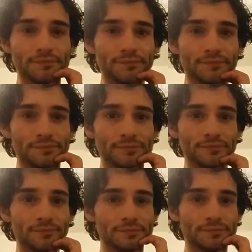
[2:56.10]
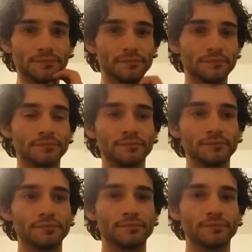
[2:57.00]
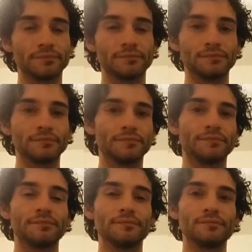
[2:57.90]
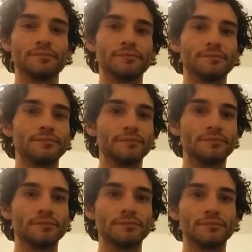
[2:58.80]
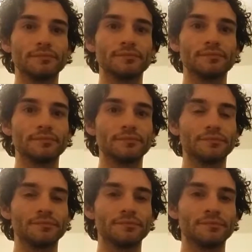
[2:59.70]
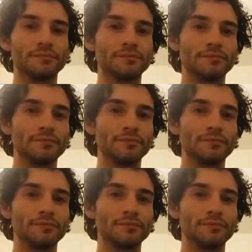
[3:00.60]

This person isn't speaking.